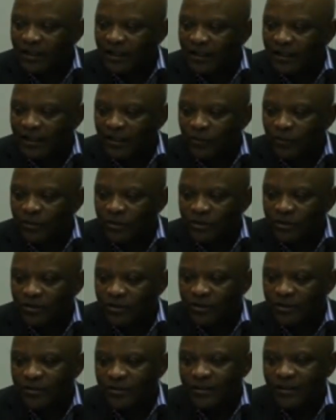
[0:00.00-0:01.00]
I think we
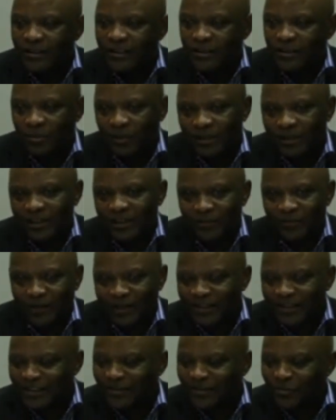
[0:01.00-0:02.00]
shouldn't expect a
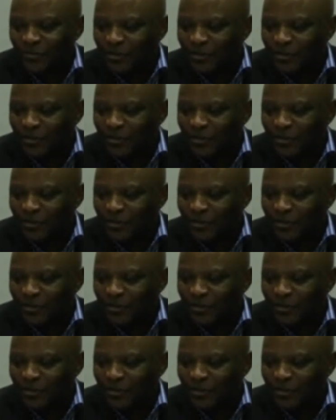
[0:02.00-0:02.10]
vaccine